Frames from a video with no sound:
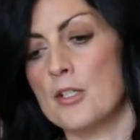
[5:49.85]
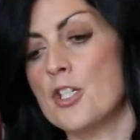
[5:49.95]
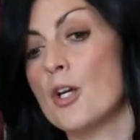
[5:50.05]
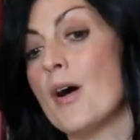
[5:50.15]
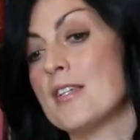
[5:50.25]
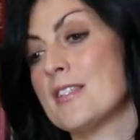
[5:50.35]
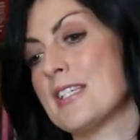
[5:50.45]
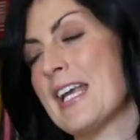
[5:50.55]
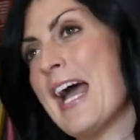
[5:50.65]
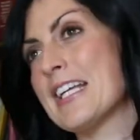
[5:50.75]
to us
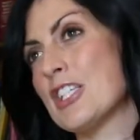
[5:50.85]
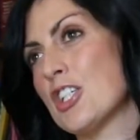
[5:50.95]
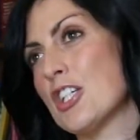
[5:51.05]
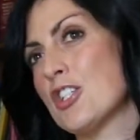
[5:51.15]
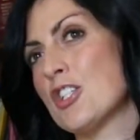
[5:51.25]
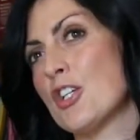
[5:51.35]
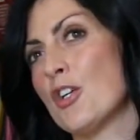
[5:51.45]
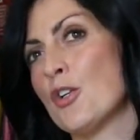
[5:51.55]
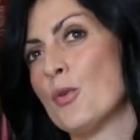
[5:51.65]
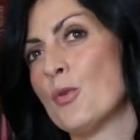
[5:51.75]
as a candidate
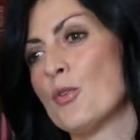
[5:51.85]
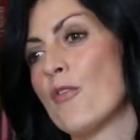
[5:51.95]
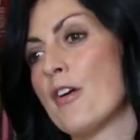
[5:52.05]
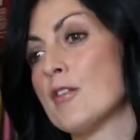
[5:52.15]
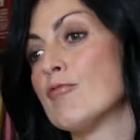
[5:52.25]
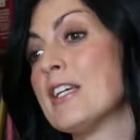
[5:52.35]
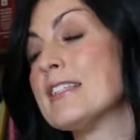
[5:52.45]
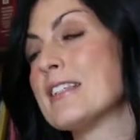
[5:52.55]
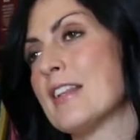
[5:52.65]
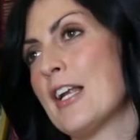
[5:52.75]
who the very
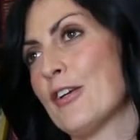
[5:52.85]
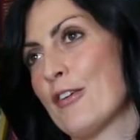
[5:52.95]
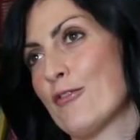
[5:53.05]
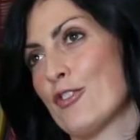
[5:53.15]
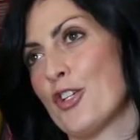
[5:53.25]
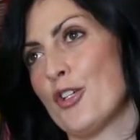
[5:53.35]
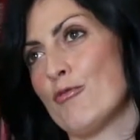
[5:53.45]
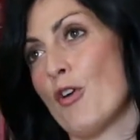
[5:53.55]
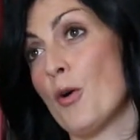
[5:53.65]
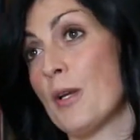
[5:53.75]
reason they're looking for a new
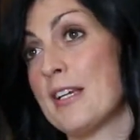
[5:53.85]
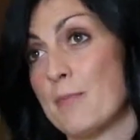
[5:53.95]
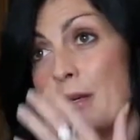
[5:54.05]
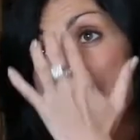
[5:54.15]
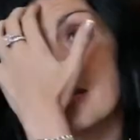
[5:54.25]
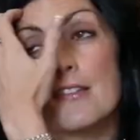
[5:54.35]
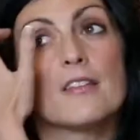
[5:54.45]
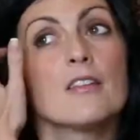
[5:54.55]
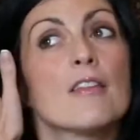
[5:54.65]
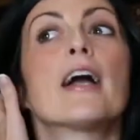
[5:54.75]
role is
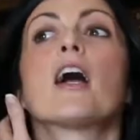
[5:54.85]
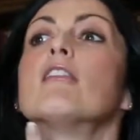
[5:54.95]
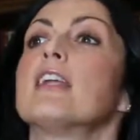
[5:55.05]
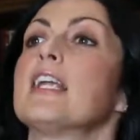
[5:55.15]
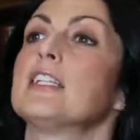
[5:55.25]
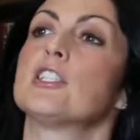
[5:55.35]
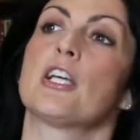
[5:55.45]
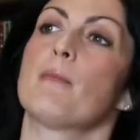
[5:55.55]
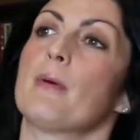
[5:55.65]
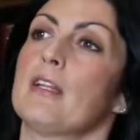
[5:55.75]
because their current
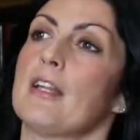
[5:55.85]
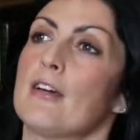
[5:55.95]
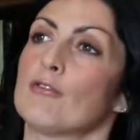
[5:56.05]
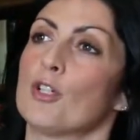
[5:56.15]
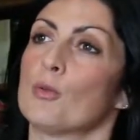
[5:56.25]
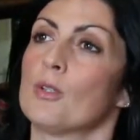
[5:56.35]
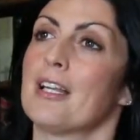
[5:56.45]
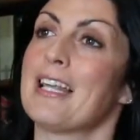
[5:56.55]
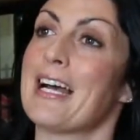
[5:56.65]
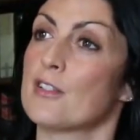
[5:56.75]
leadership in their
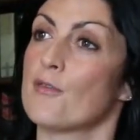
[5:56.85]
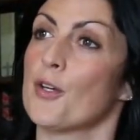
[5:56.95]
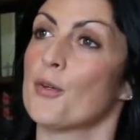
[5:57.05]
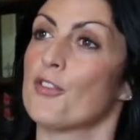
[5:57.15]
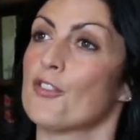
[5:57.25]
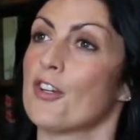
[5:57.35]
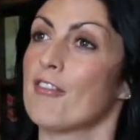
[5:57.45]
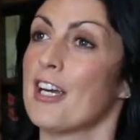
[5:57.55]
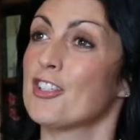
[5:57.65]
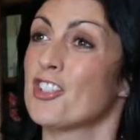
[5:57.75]
role lacks focus and
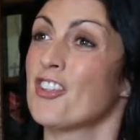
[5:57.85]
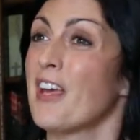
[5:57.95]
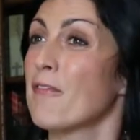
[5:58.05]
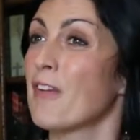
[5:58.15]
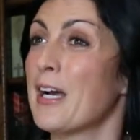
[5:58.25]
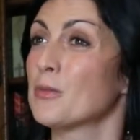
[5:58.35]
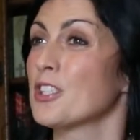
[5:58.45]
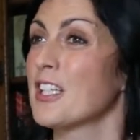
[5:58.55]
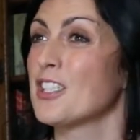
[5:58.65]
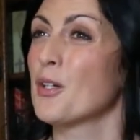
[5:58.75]
direction, and they
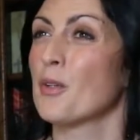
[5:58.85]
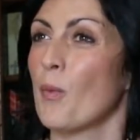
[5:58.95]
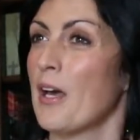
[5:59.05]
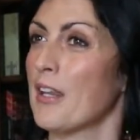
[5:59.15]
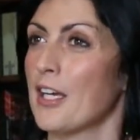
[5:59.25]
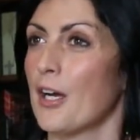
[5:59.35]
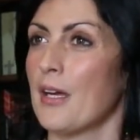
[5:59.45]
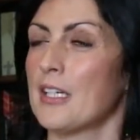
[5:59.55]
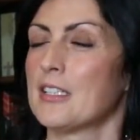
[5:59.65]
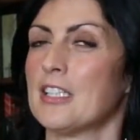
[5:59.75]
flounder, they don't know where they're
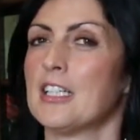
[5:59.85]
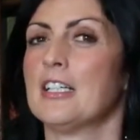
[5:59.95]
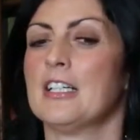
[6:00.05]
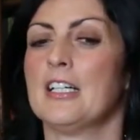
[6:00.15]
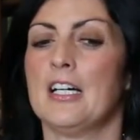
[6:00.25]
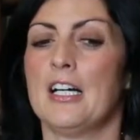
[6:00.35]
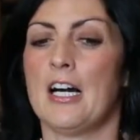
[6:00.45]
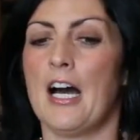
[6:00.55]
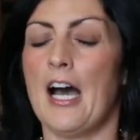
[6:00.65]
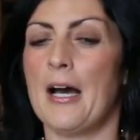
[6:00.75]
going.
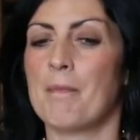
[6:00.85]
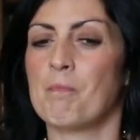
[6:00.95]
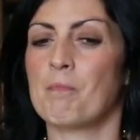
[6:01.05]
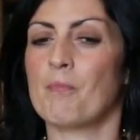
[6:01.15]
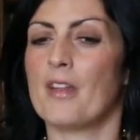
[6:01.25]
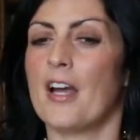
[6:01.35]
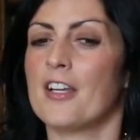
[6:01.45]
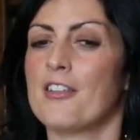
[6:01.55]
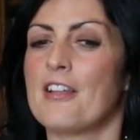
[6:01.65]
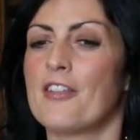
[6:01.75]
And
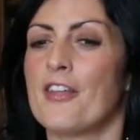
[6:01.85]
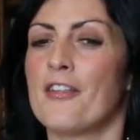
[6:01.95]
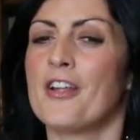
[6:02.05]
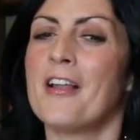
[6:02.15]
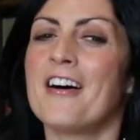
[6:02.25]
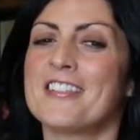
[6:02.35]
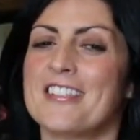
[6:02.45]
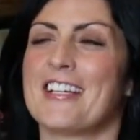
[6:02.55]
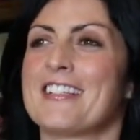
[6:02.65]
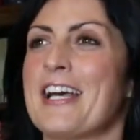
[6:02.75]
I think that the last thing